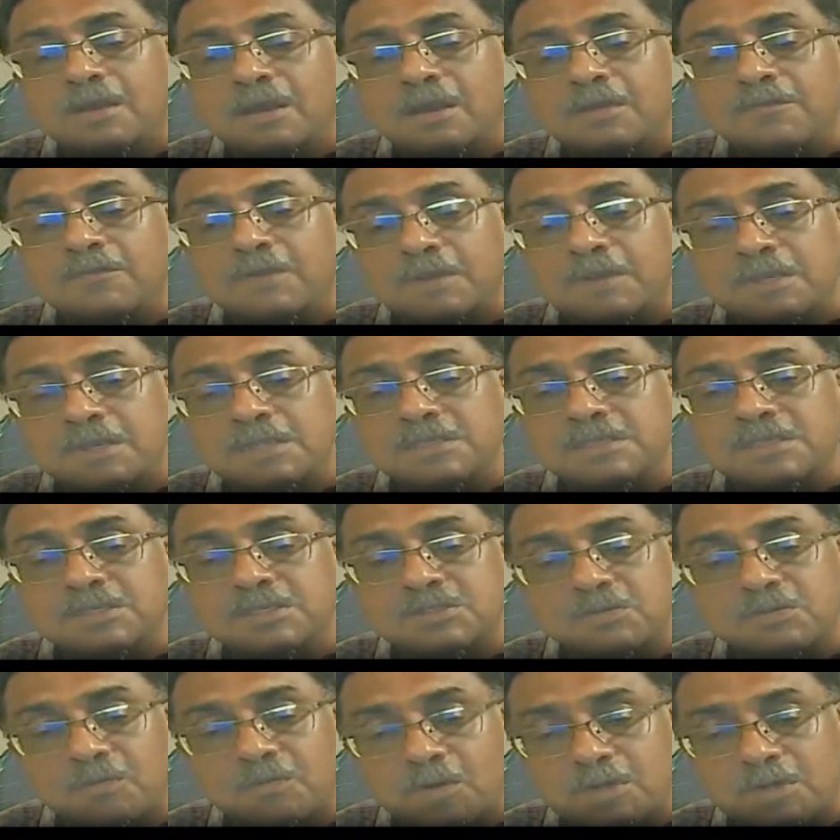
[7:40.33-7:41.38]
witness as
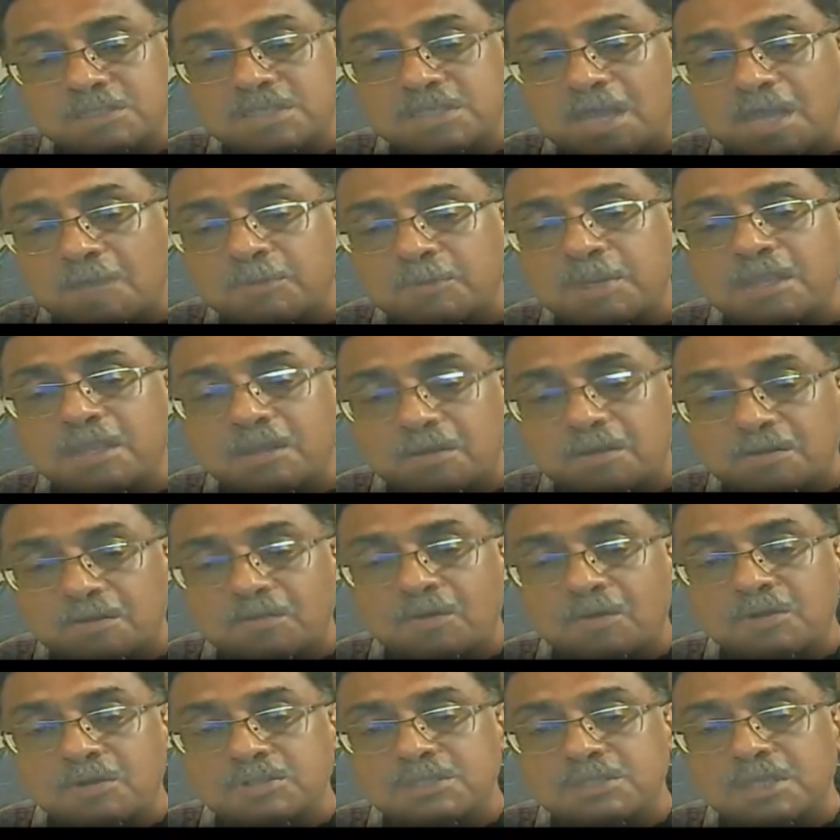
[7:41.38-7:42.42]
to what is happening,
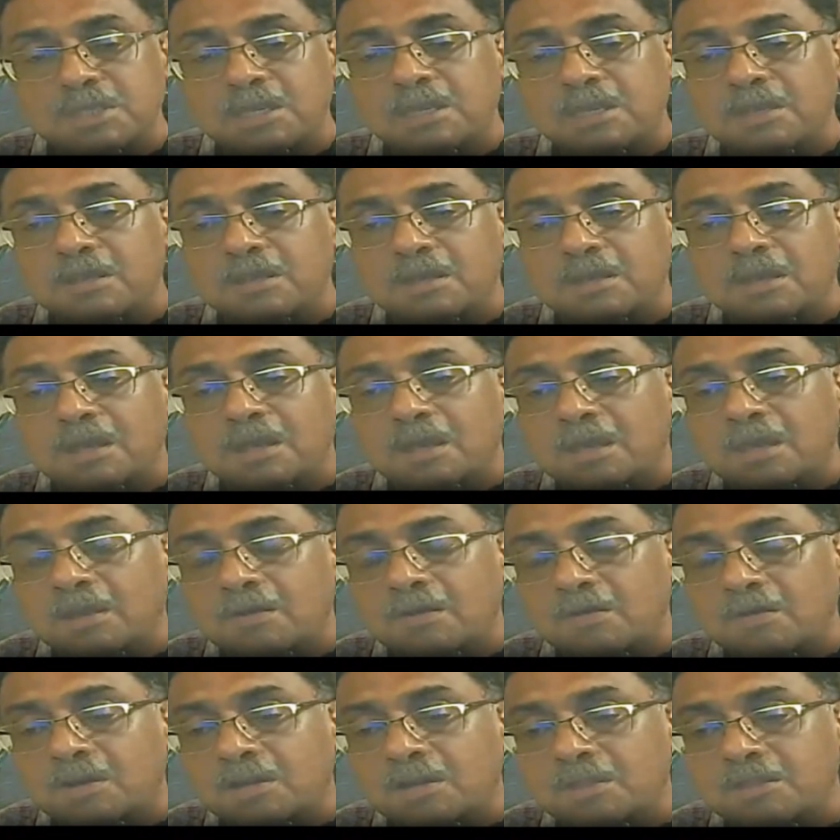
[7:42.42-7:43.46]
what are
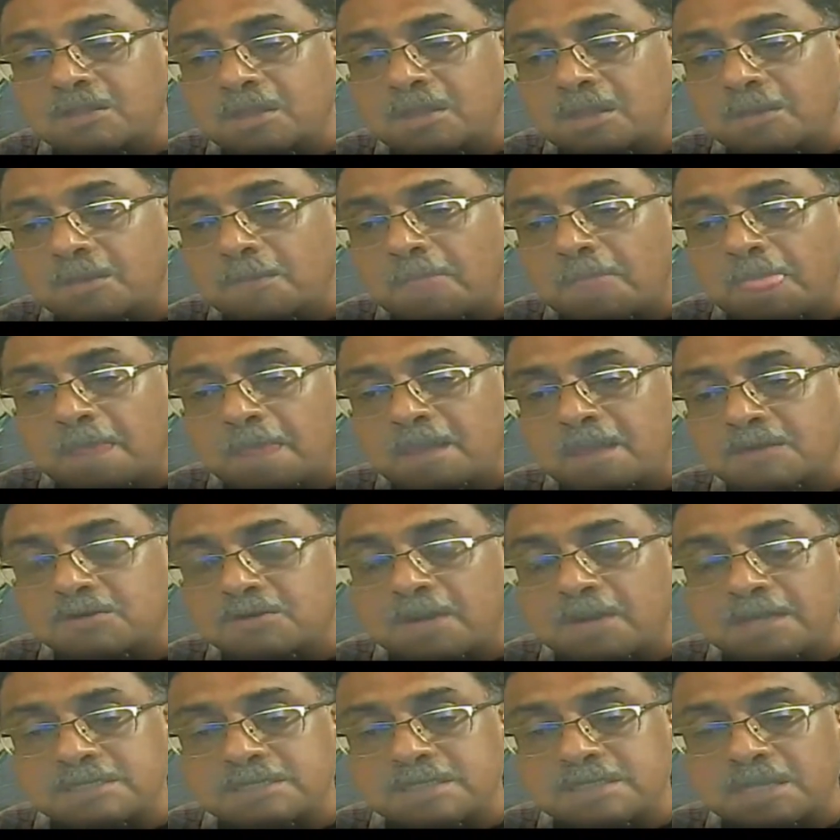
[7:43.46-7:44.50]
the
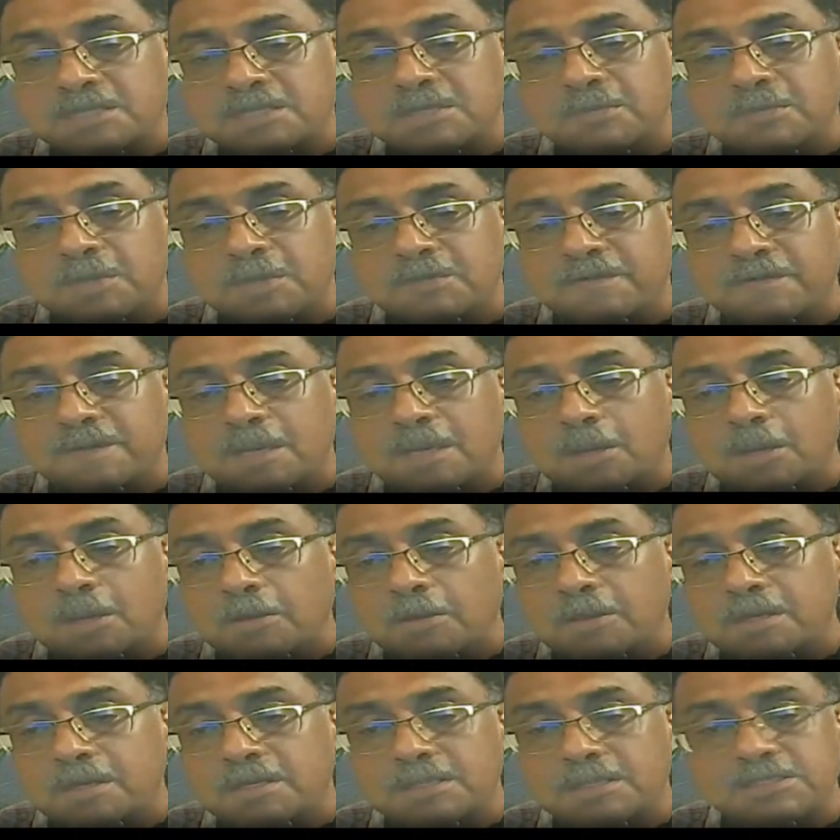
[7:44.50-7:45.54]
transaction between a
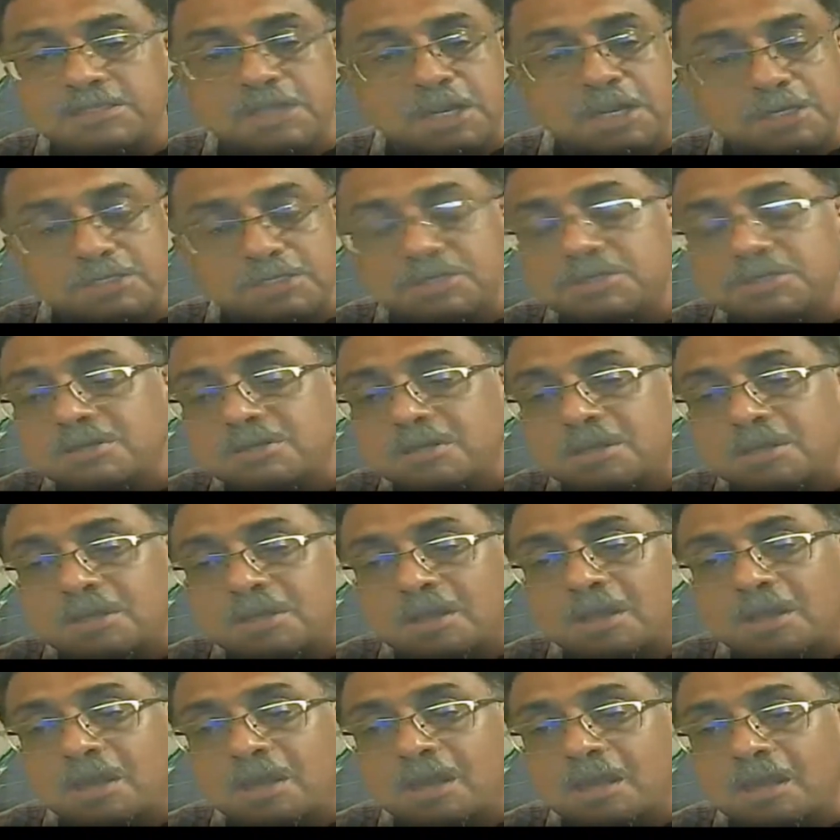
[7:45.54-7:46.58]
lawyer and a judge,
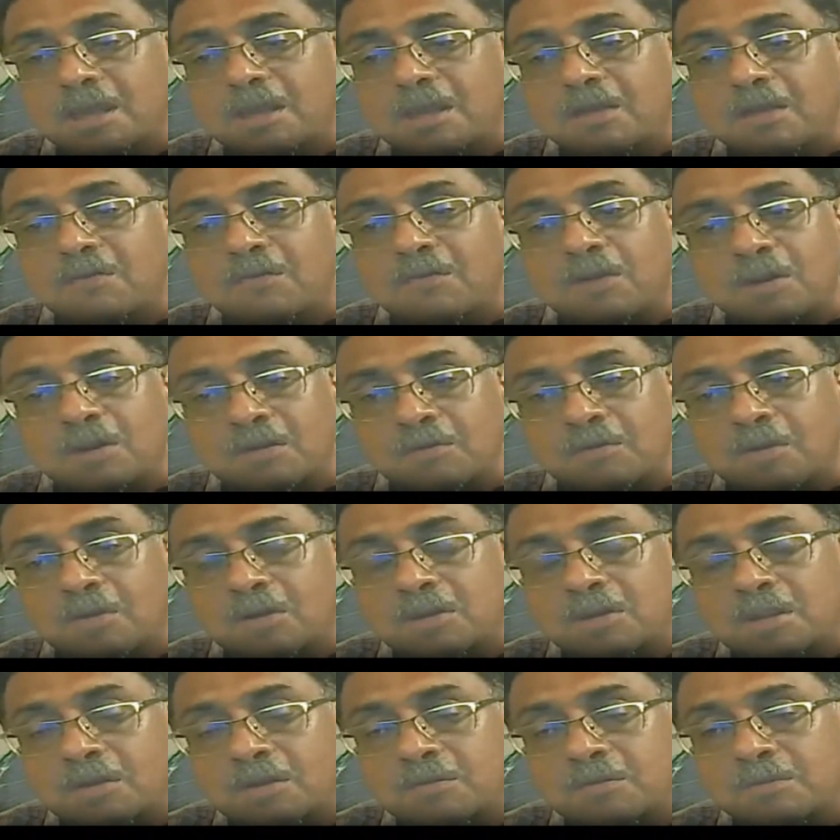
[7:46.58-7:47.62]

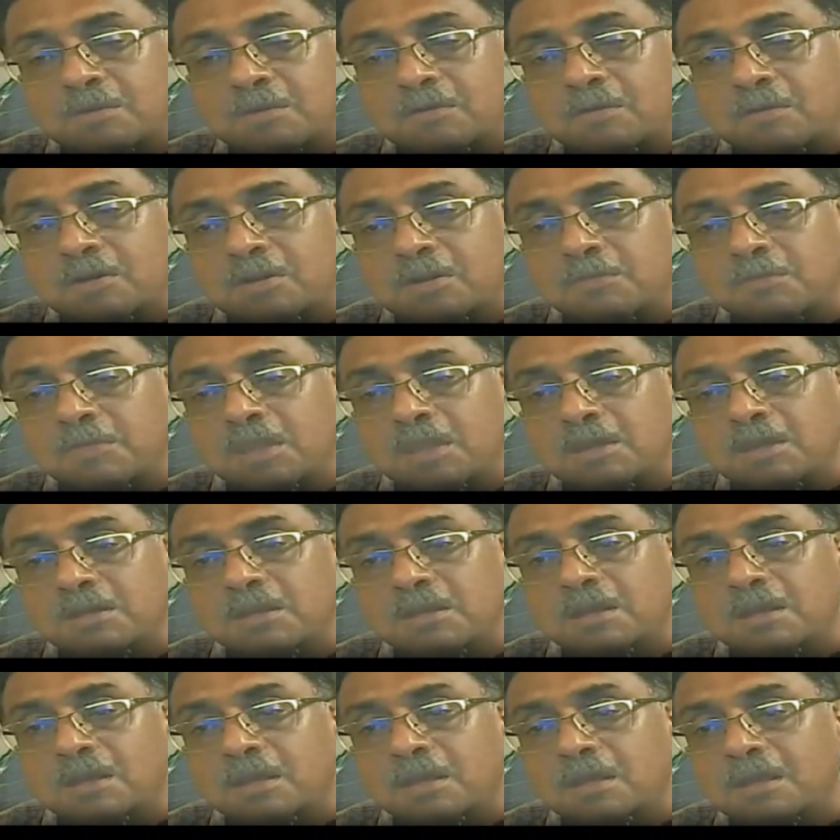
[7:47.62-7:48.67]
what are being
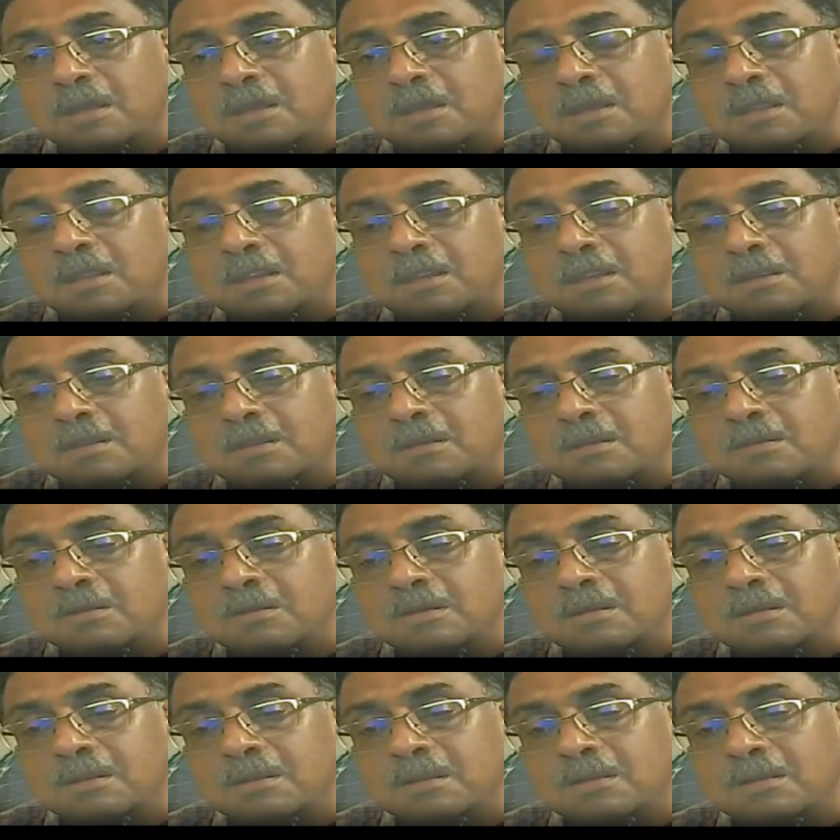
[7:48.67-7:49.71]

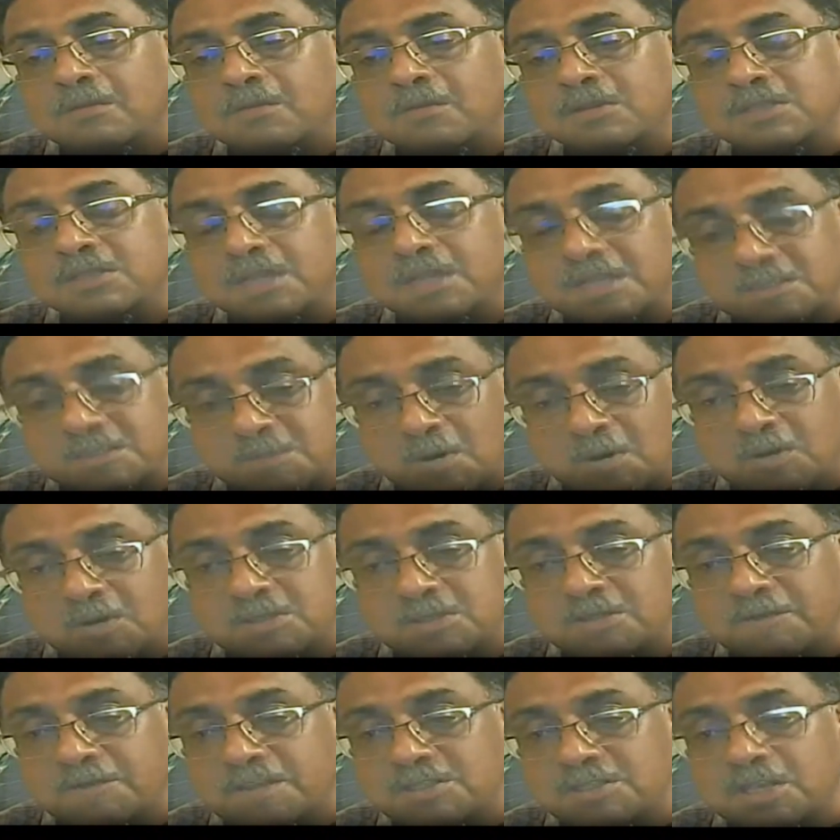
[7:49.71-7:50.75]
what's the response
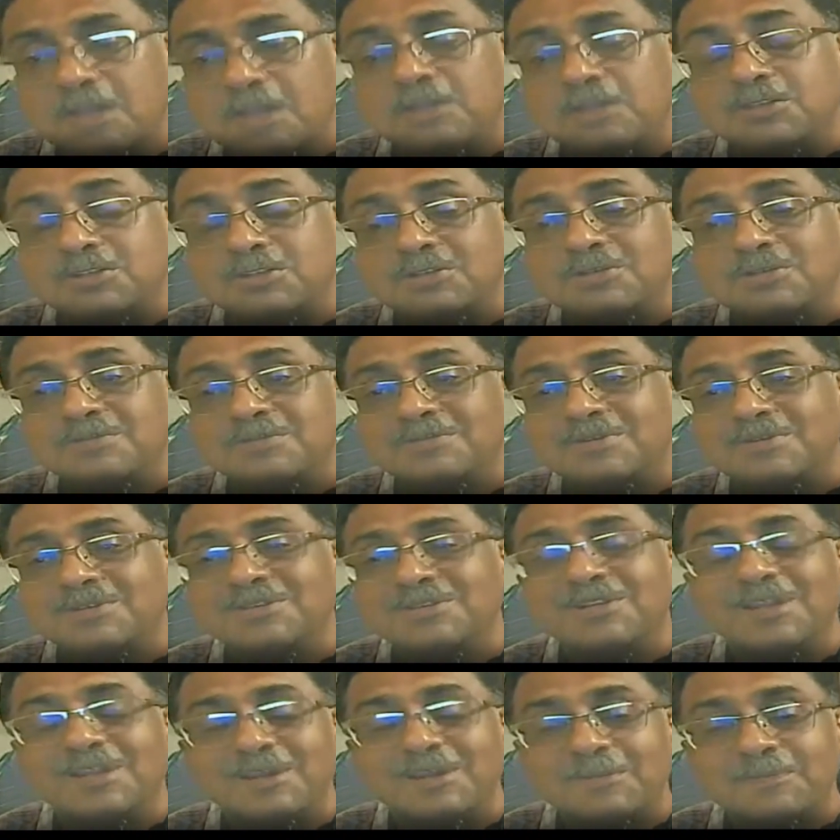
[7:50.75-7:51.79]
of a judge,
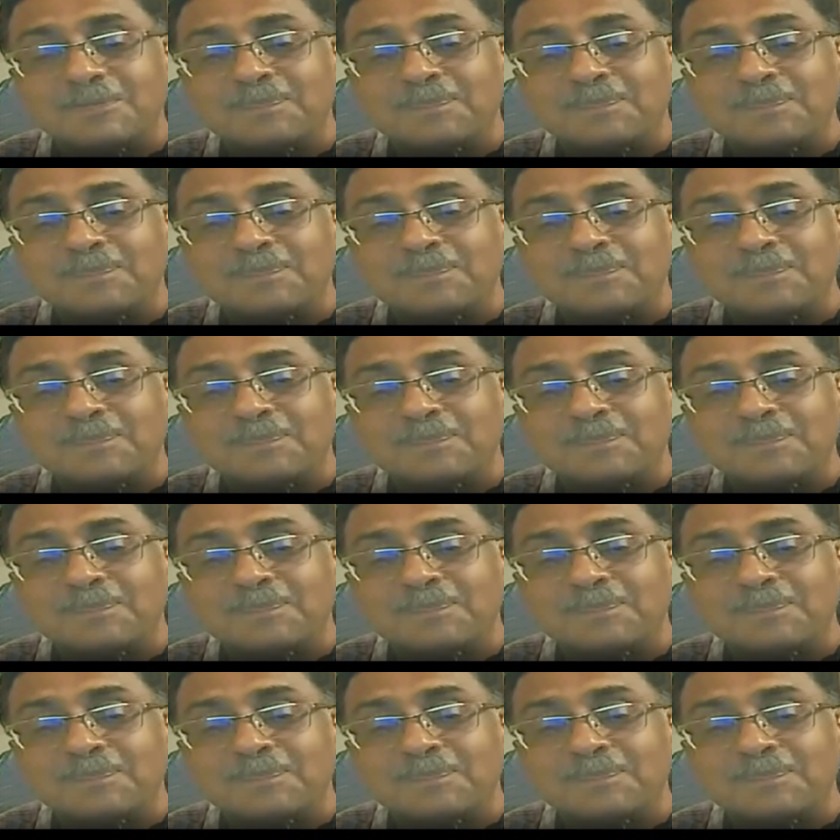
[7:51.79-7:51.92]
isn't it?